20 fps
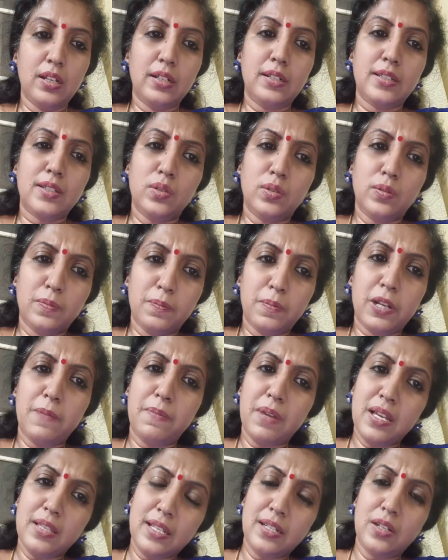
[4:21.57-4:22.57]
So
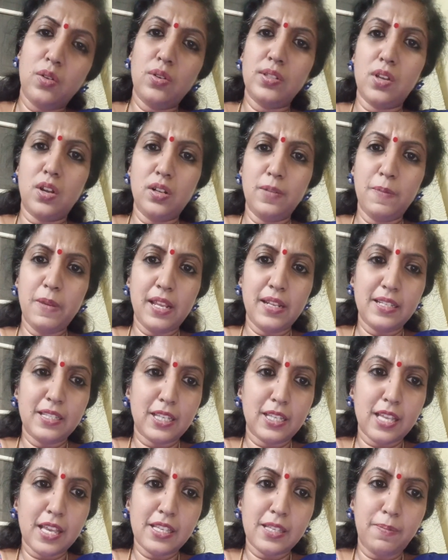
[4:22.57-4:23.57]
Brahma then goes on being
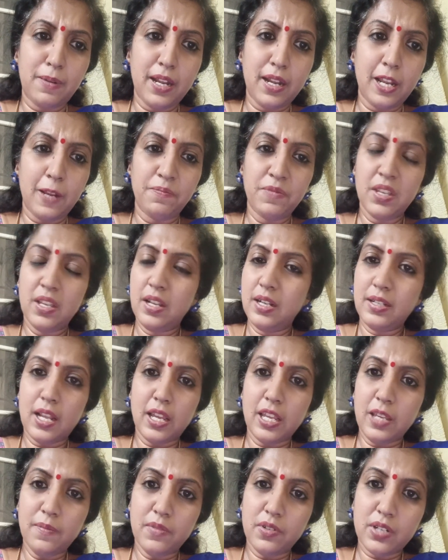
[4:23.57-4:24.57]
explaining.
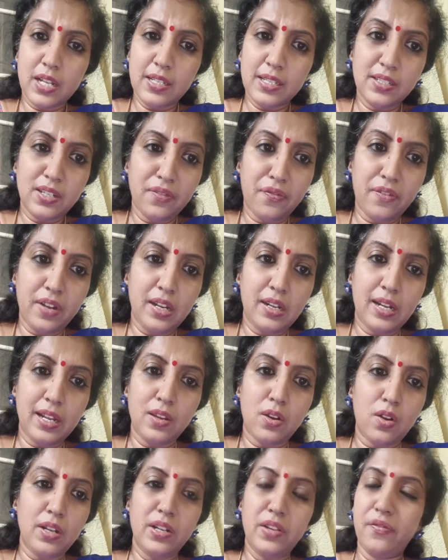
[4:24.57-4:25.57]
Time runs differently
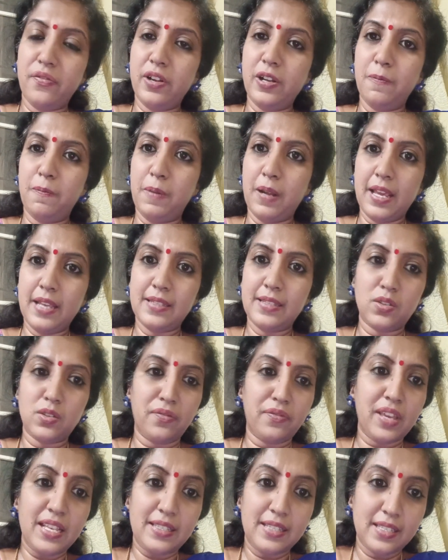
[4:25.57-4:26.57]
on different places of
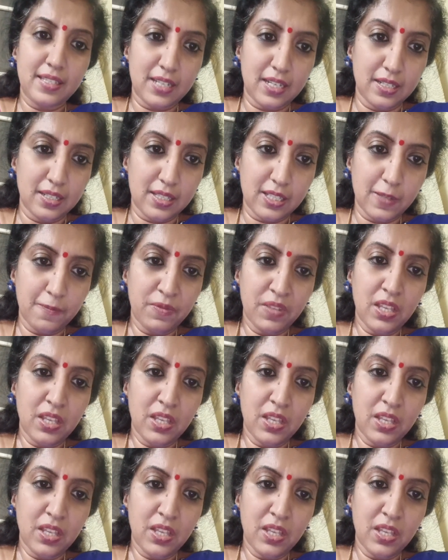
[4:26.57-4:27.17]
existence.